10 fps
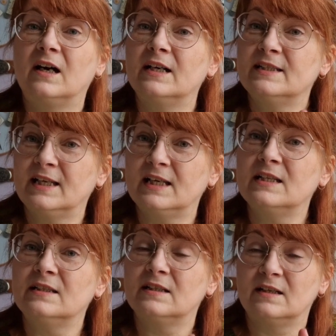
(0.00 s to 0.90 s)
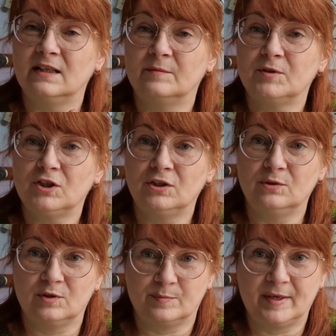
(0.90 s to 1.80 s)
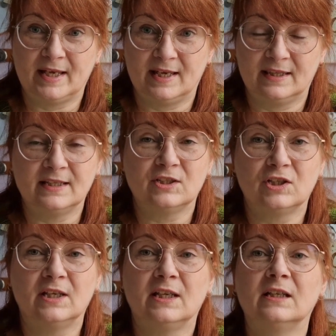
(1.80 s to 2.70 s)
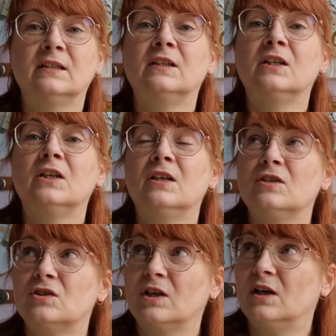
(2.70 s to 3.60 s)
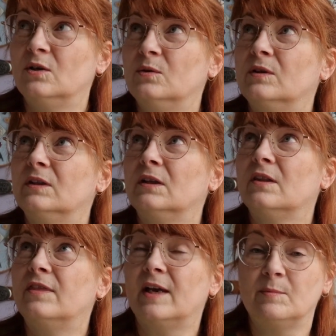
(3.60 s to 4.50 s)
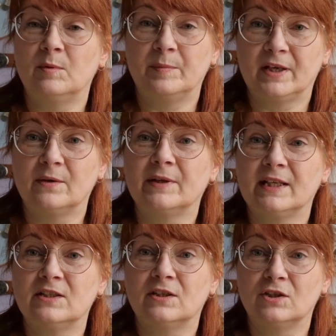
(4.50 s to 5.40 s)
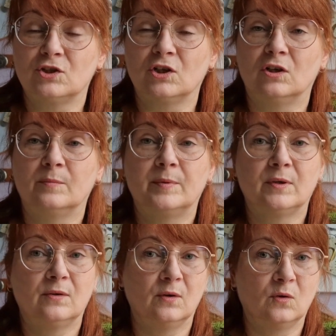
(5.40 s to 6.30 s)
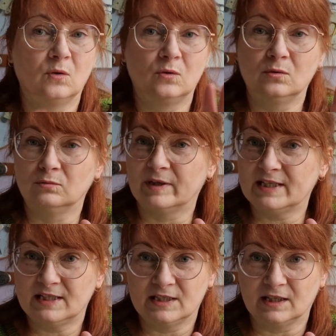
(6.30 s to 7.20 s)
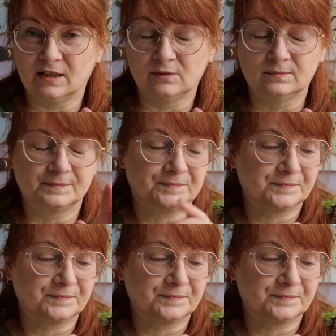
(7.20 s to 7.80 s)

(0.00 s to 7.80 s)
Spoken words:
I did dye up 2 spare this year. So they will be going into the shop all ready to go.